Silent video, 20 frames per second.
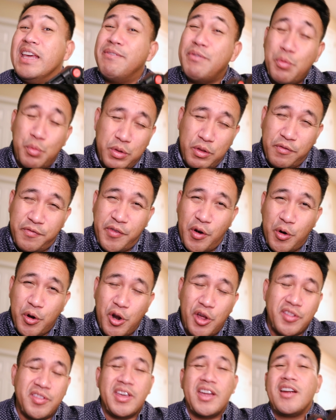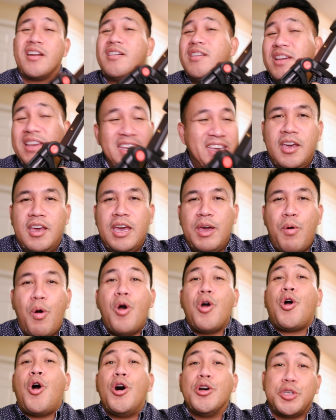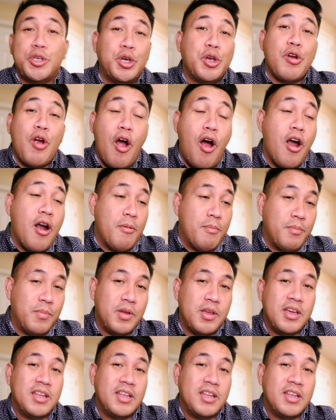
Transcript: Even with the phone on there, it won't cost you your arm.